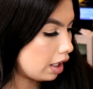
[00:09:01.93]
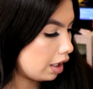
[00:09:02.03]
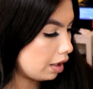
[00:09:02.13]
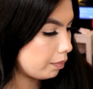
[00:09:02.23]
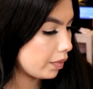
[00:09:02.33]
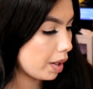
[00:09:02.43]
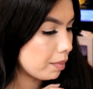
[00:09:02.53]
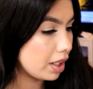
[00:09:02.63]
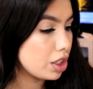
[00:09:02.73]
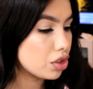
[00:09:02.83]

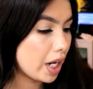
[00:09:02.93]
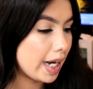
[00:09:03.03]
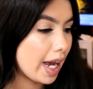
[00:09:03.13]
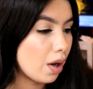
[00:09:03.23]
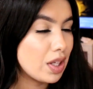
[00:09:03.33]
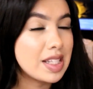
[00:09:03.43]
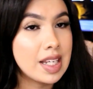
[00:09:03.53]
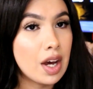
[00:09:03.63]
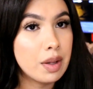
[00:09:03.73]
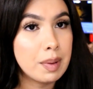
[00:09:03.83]
I'm gonna try it out and
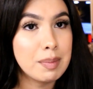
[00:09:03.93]
see how the